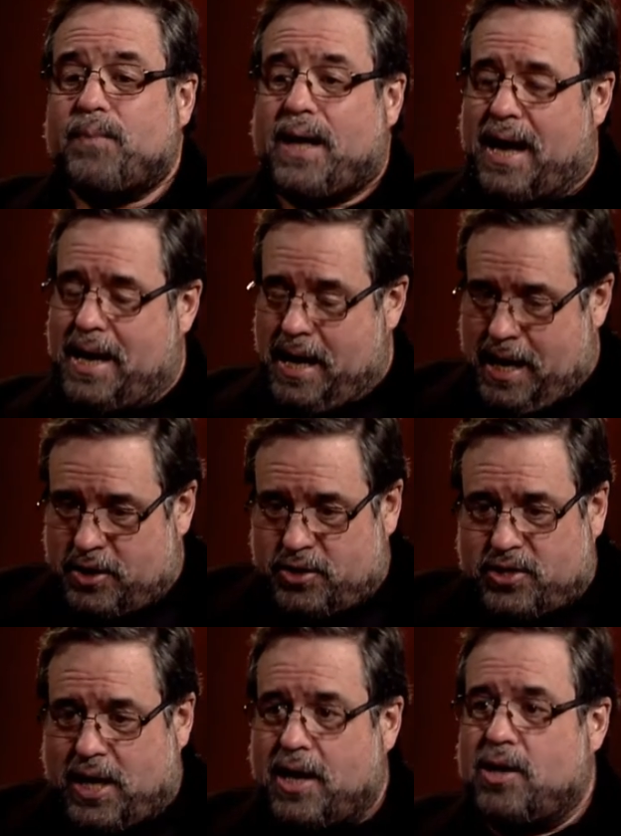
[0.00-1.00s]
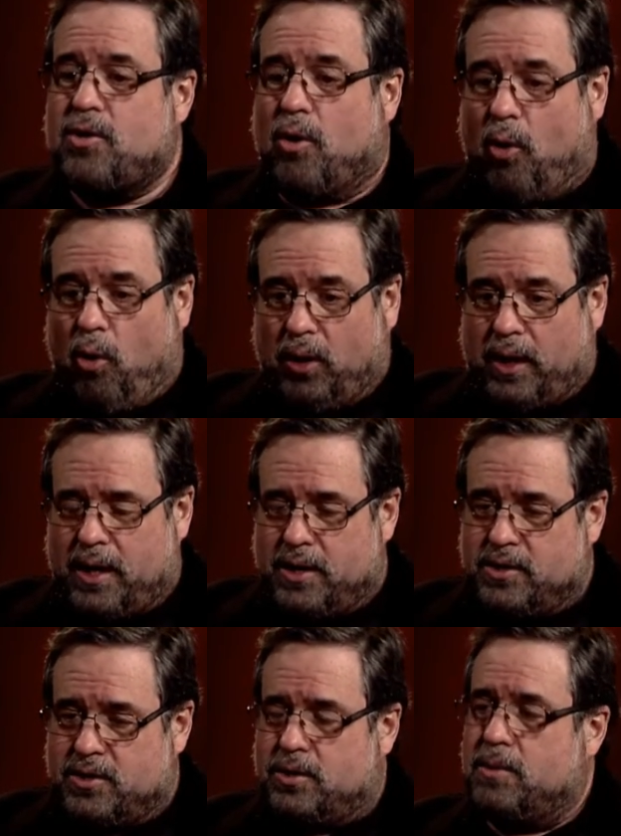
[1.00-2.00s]
And his stated goal
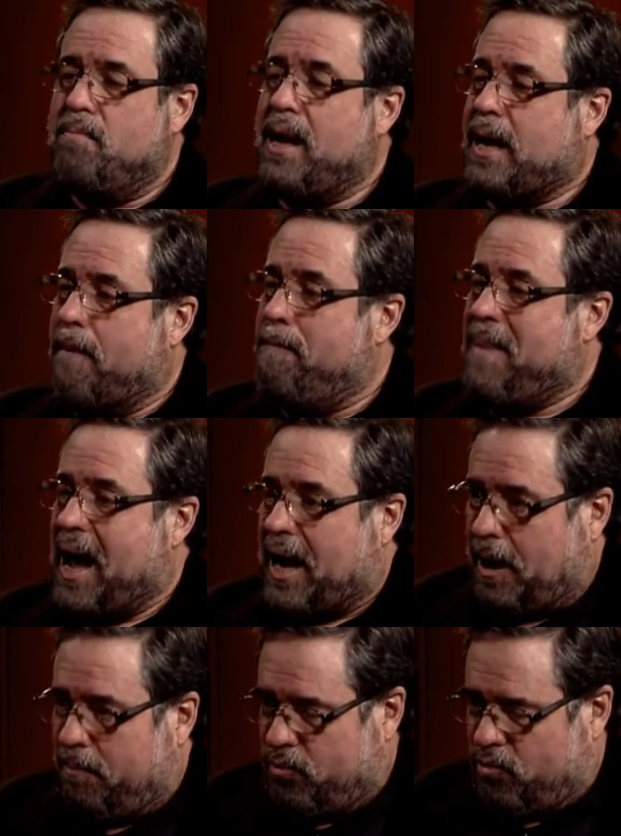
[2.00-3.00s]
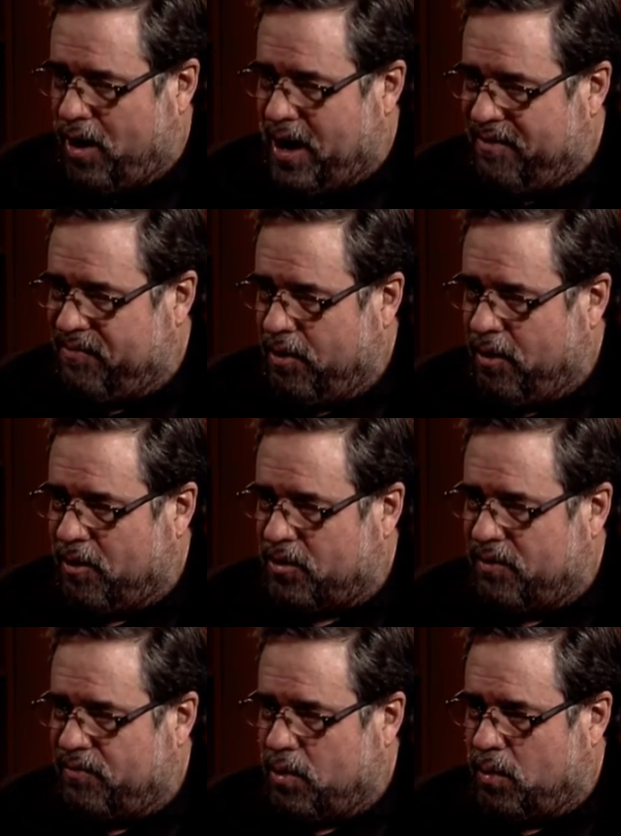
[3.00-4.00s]
is to make a backup drive for Earth,
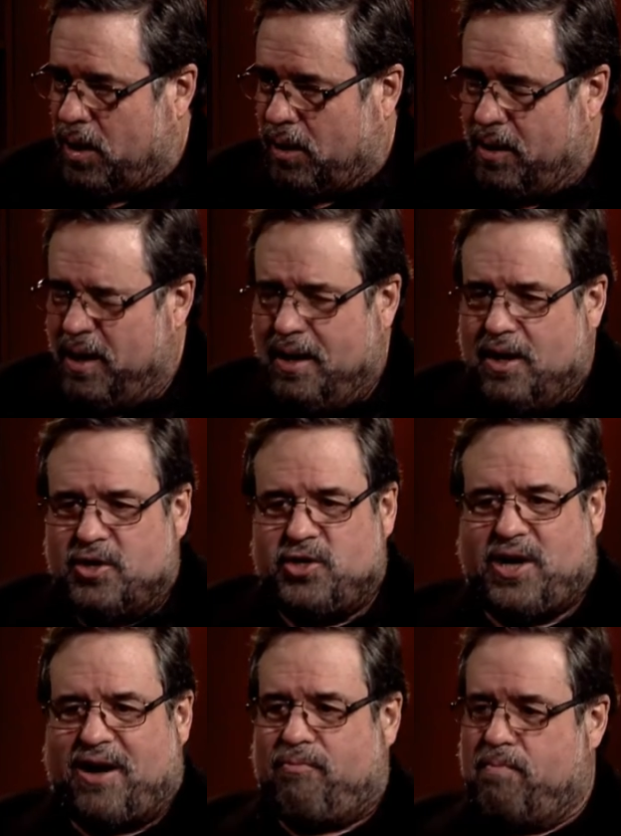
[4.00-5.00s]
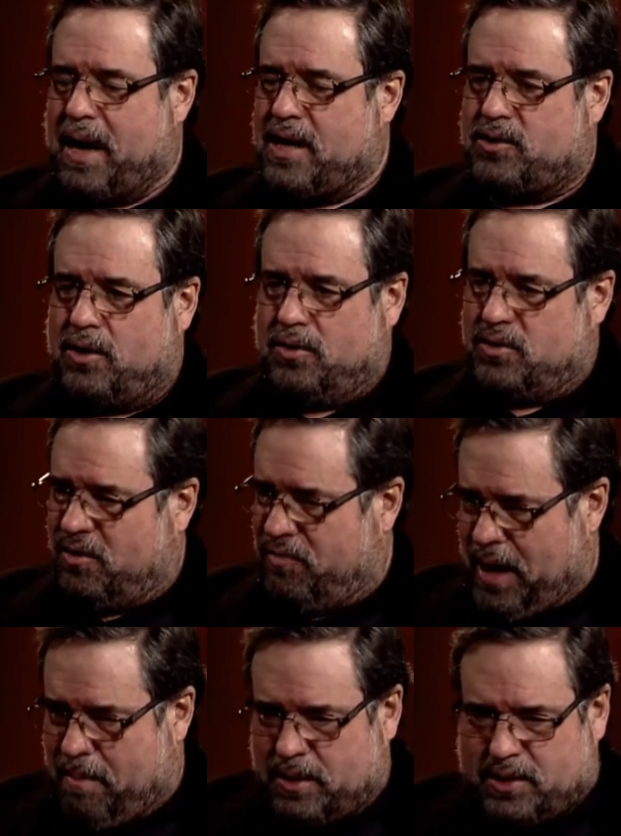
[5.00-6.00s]
if you will. Jeff Bezos of
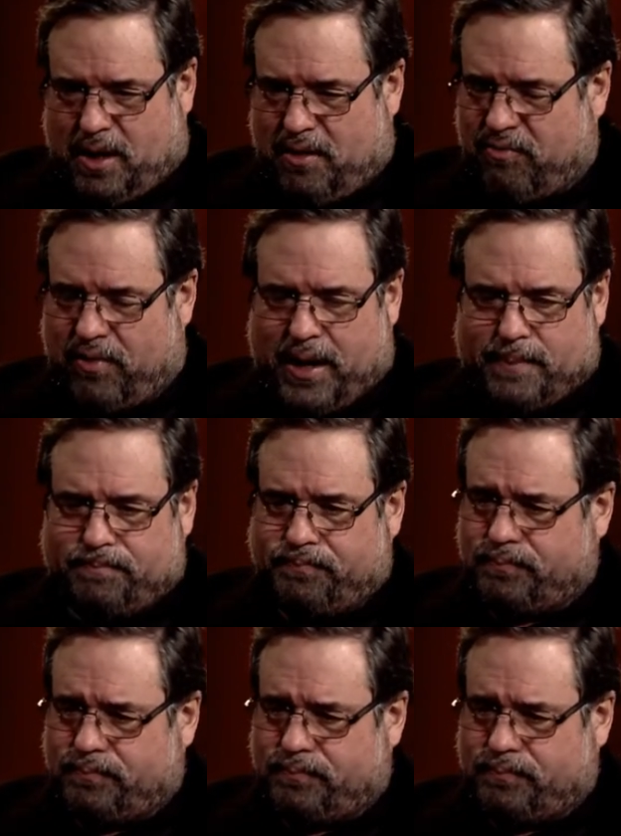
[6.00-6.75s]
Amazon fame